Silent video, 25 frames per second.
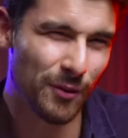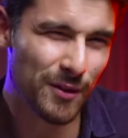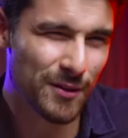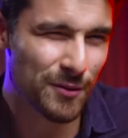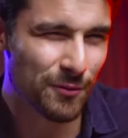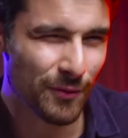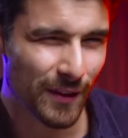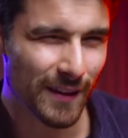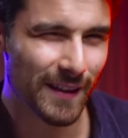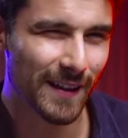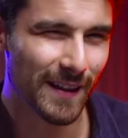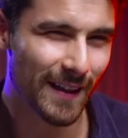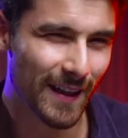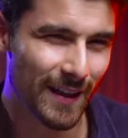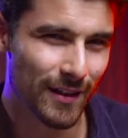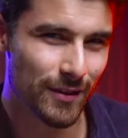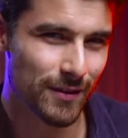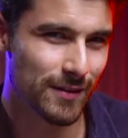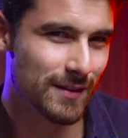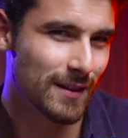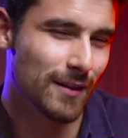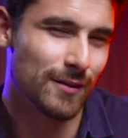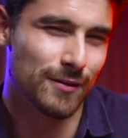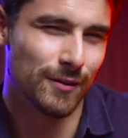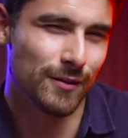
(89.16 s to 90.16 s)
wasn't really an
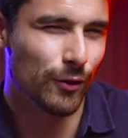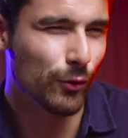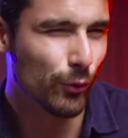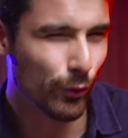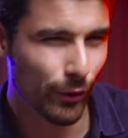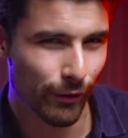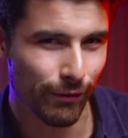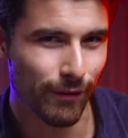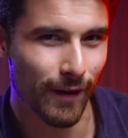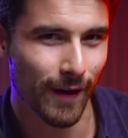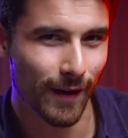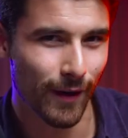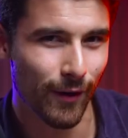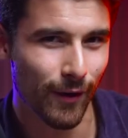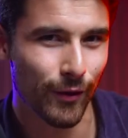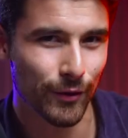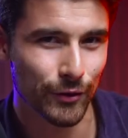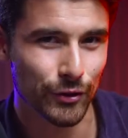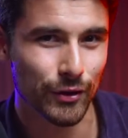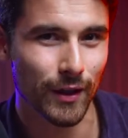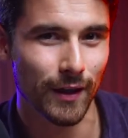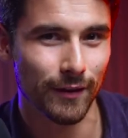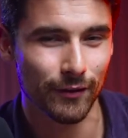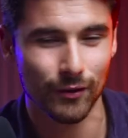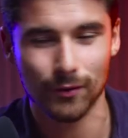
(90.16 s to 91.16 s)
agency, I was a glorified
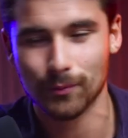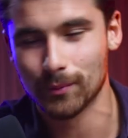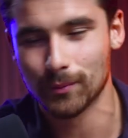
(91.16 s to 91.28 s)
contractor.